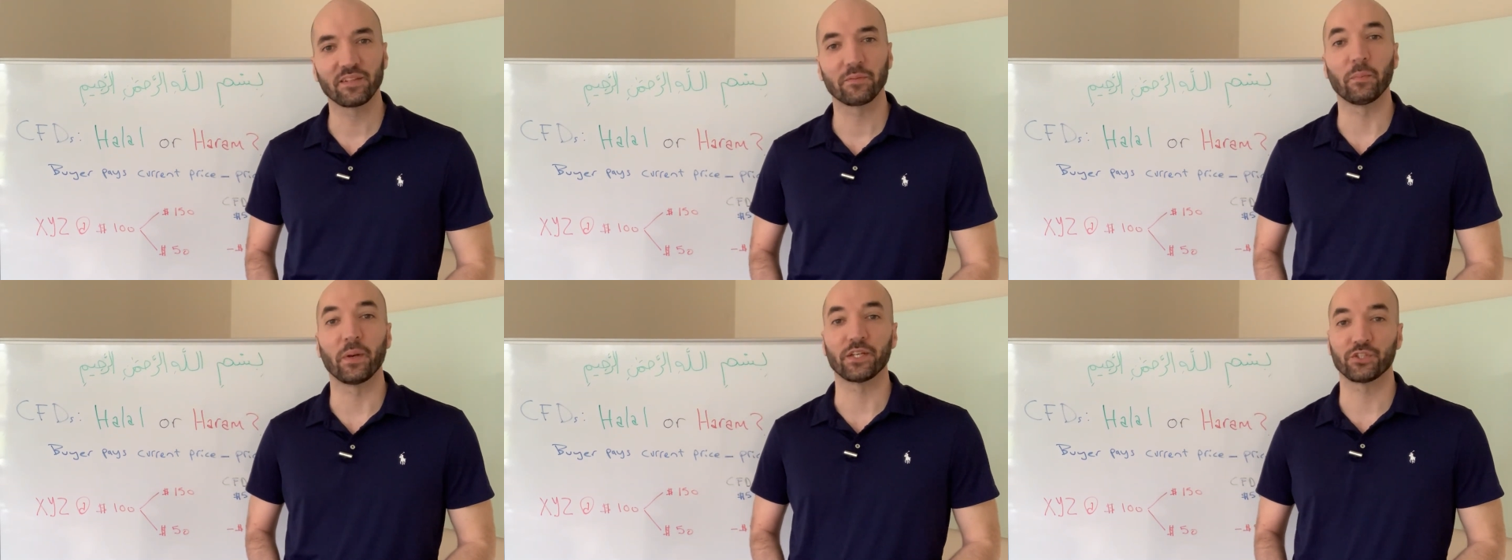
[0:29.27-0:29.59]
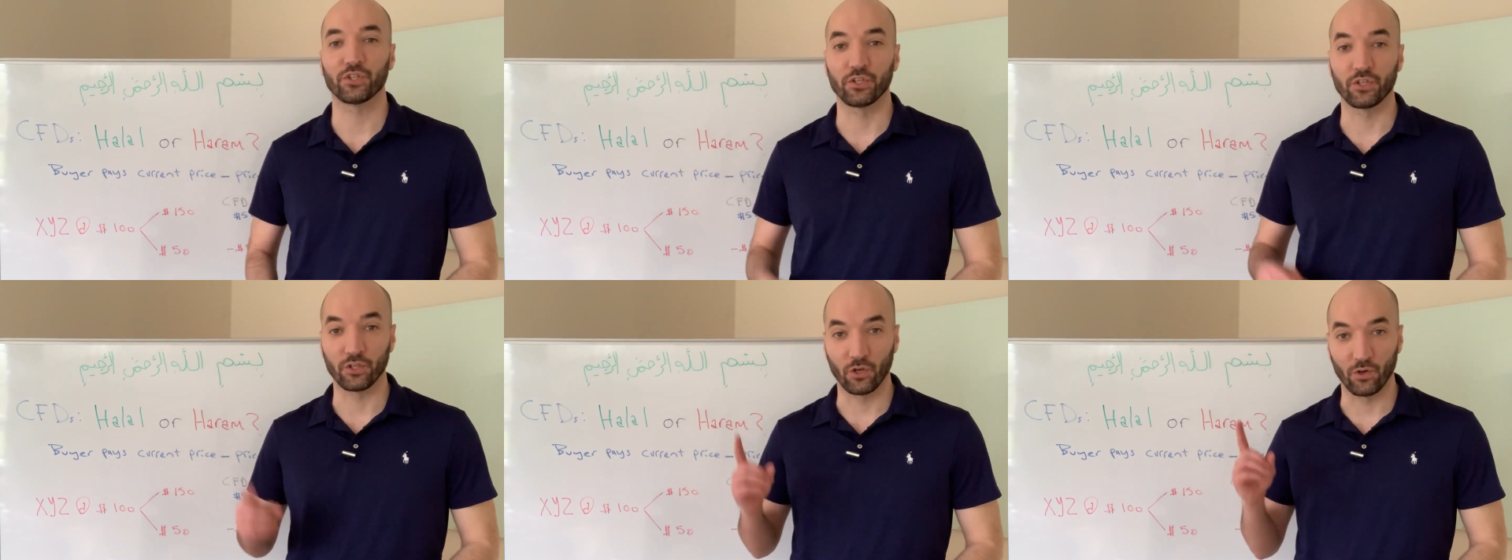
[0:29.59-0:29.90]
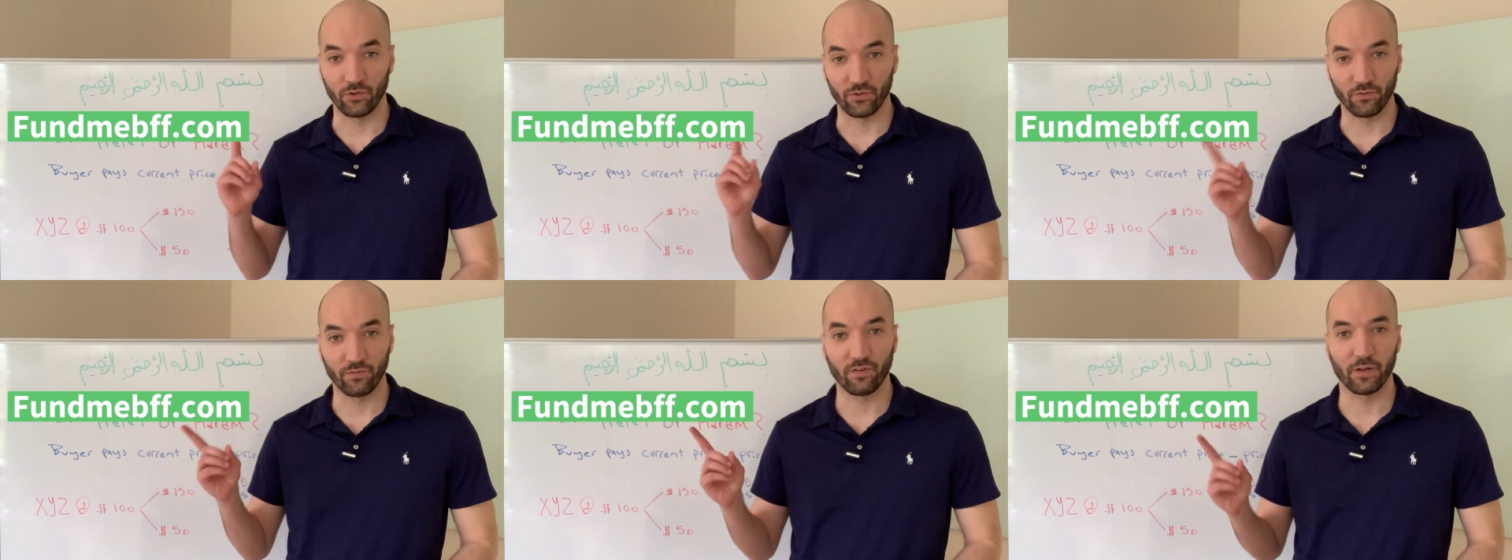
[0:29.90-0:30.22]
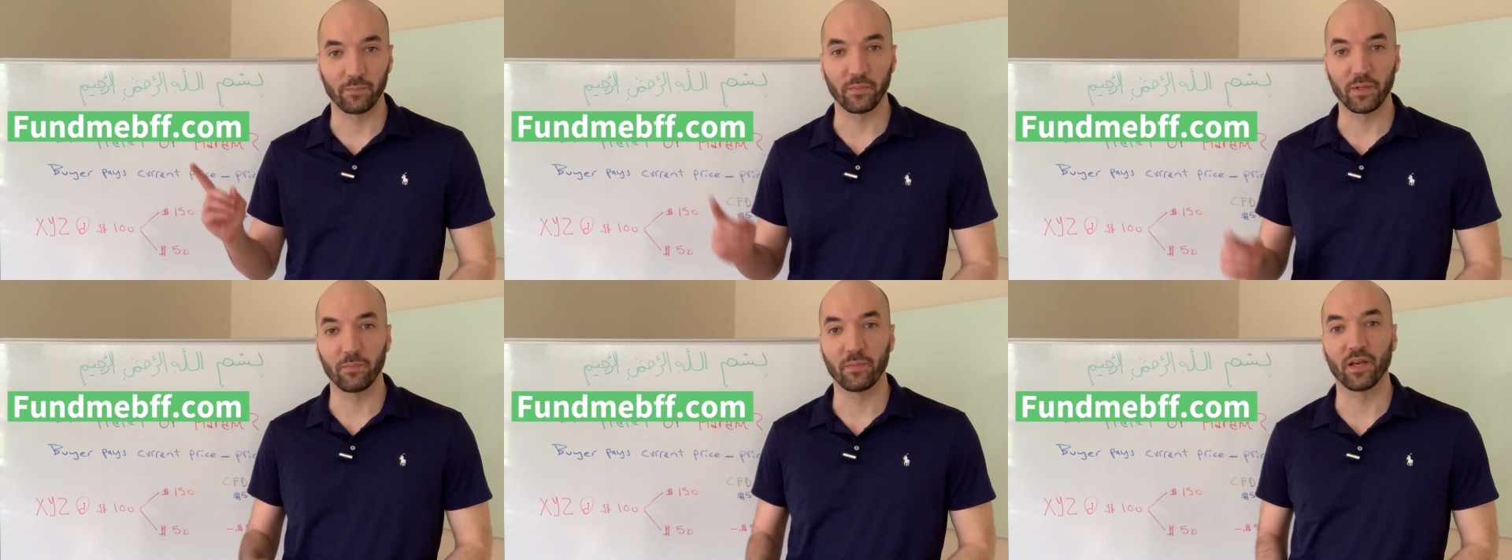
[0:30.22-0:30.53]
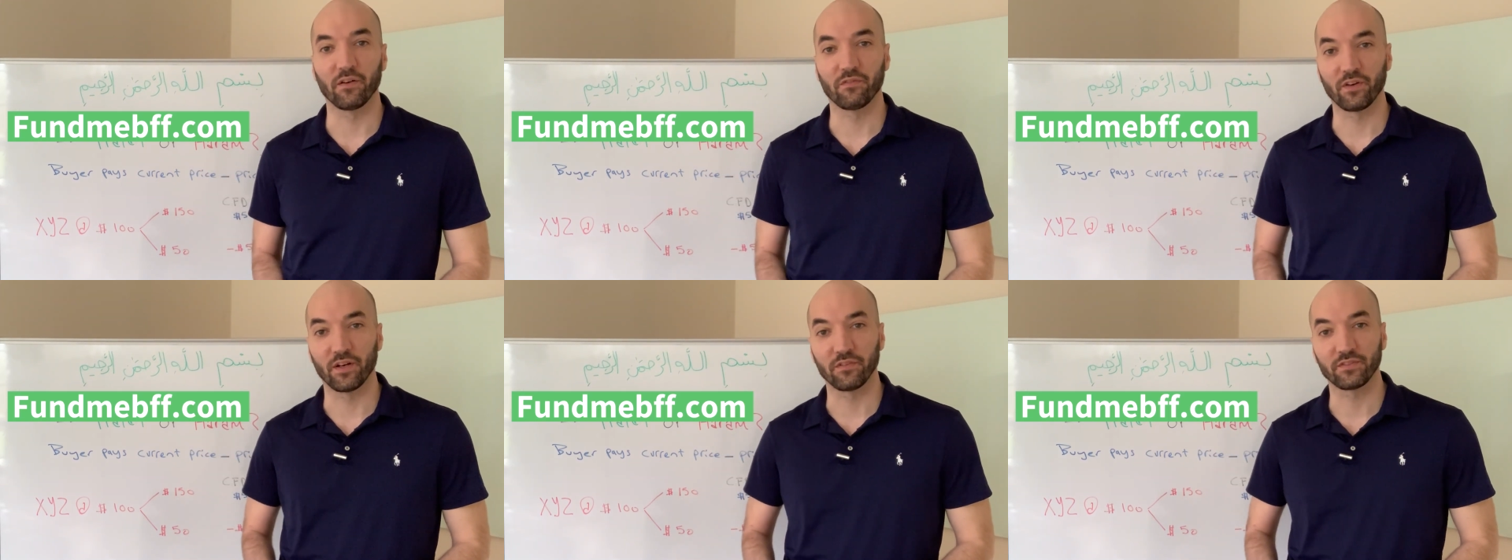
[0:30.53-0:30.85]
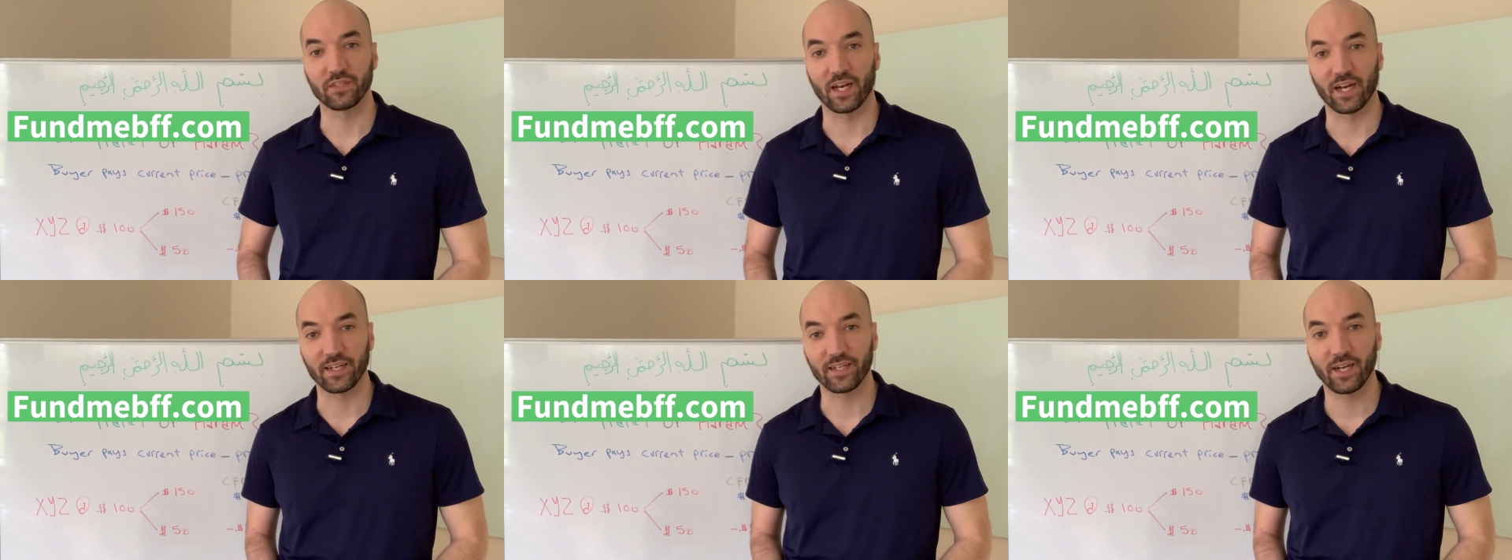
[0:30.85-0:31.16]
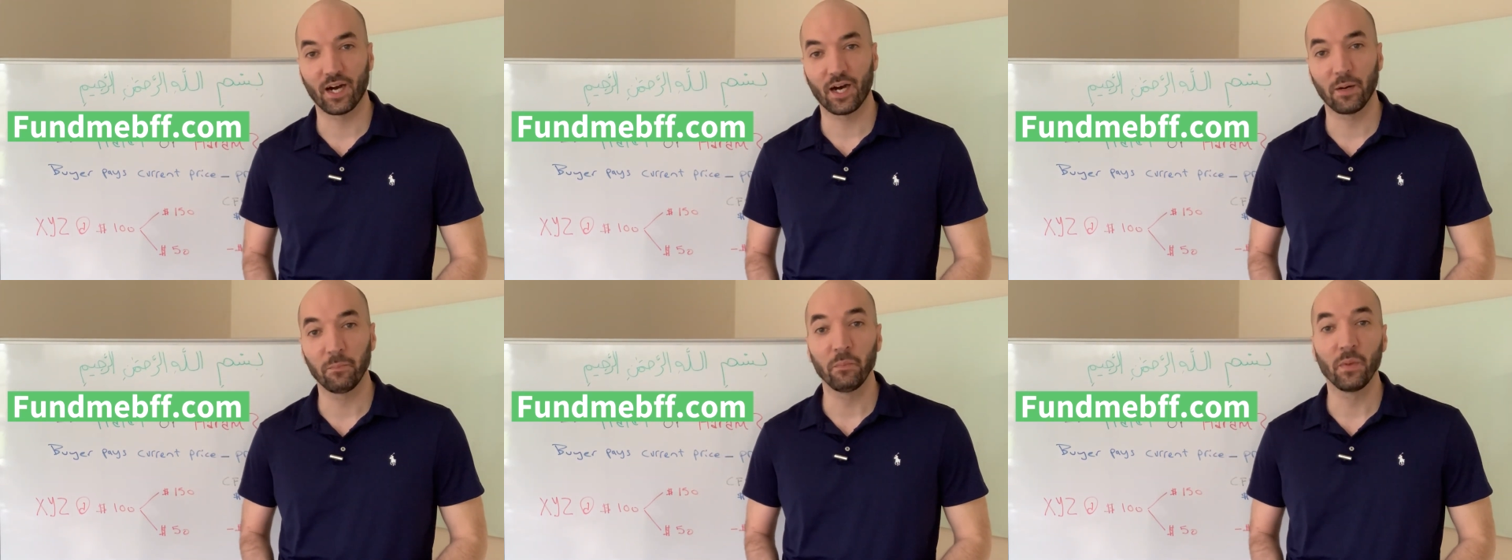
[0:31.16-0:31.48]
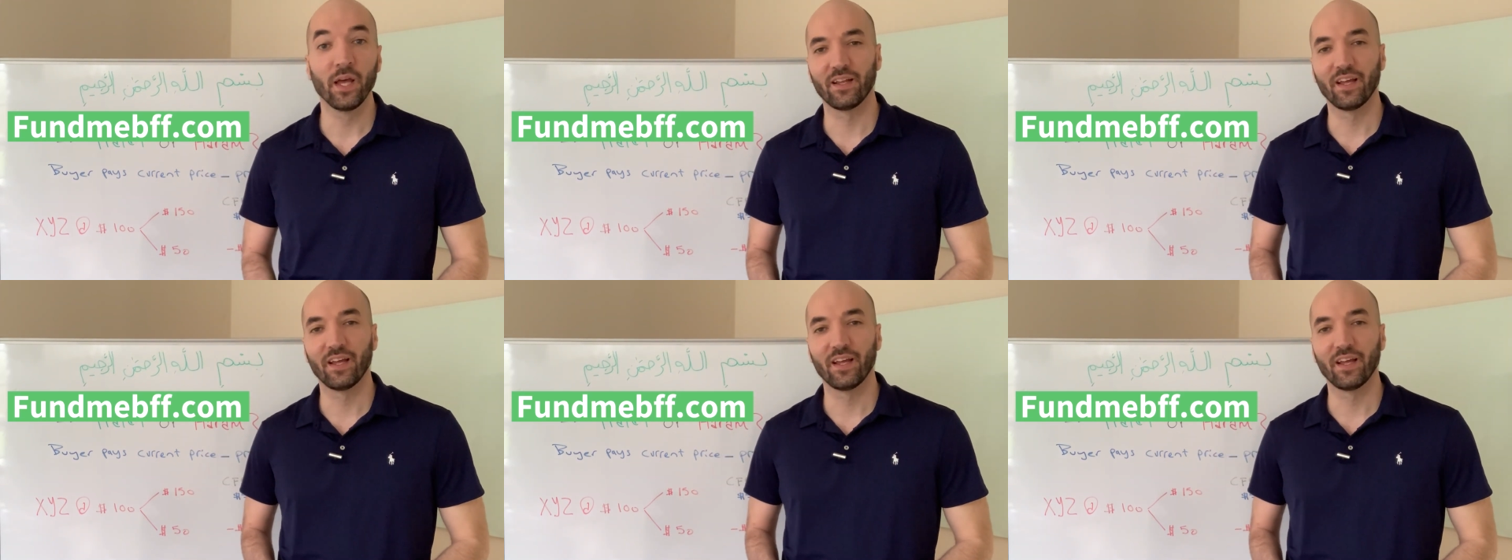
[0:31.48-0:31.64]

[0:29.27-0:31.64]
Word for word: make sure to go to fundmebff.com.